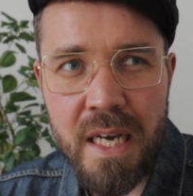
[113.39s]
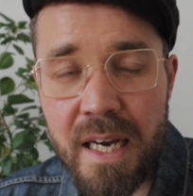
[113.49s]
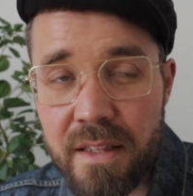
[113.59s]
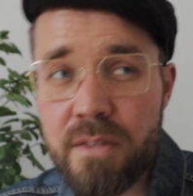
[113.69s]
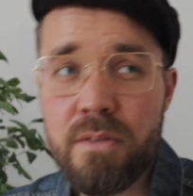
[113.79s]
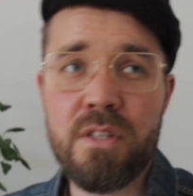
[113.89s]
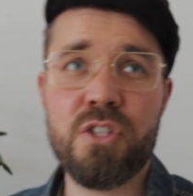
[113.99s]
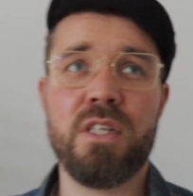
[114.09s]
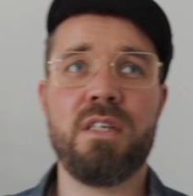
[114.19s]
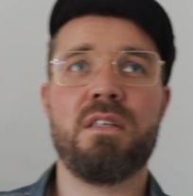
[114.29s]
And this was the
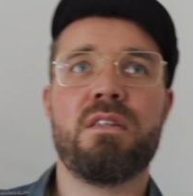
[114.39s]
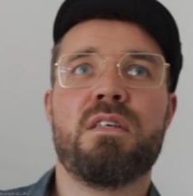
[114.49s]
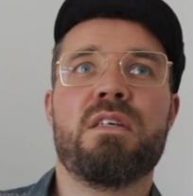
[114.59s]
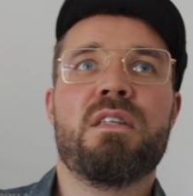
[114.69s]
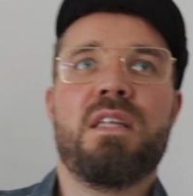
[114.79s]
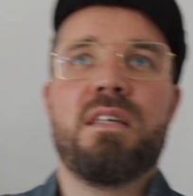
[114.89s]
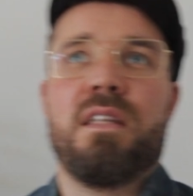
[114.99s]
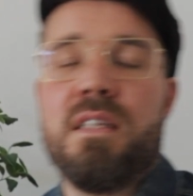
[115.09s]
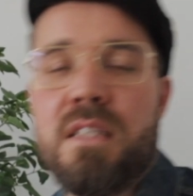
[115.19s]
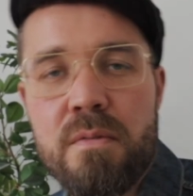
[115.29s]
jacket that, like
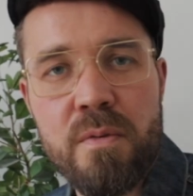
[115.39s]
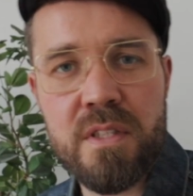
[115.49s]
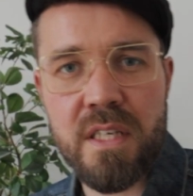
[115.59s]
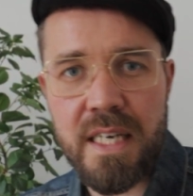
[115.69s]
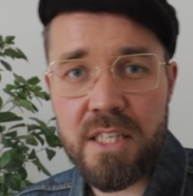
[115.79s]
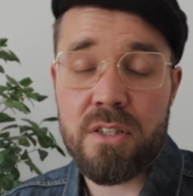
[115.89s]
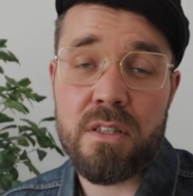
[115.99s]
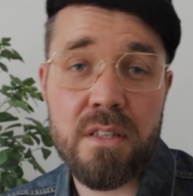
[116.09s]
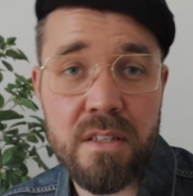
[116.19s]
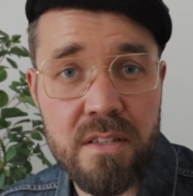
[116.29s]
last time I went to Asia, I
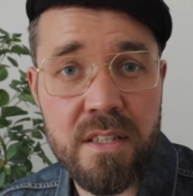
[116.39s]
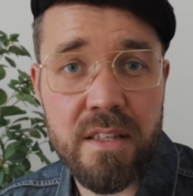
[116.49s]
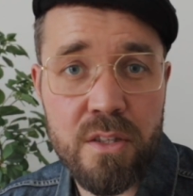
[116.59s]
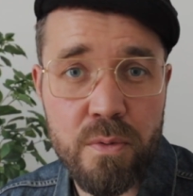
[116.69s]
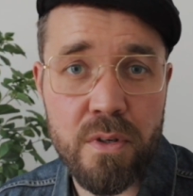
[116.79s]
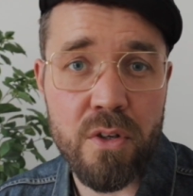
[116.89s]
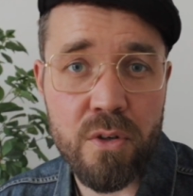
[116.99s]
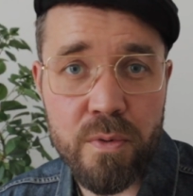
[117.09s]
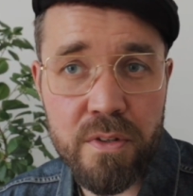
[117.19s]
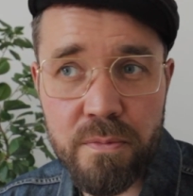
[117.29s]
decided to take this one
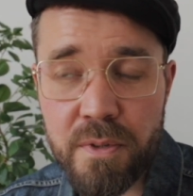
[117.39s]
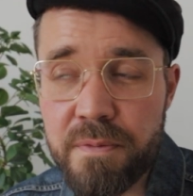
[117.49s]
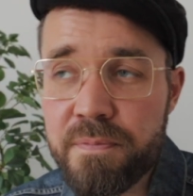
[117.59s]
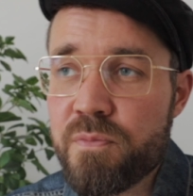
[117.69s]
along with me.